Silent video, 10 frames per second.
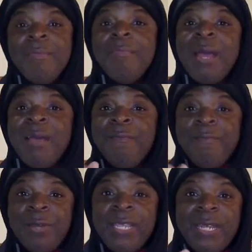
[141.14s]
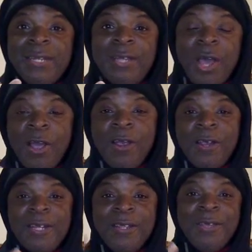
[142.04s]
My freaking
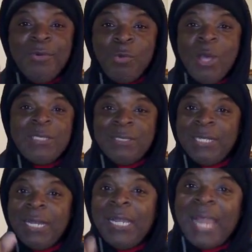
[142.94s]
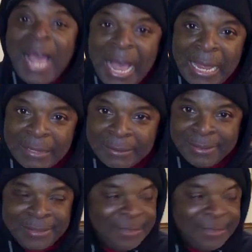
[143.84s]
card was declined.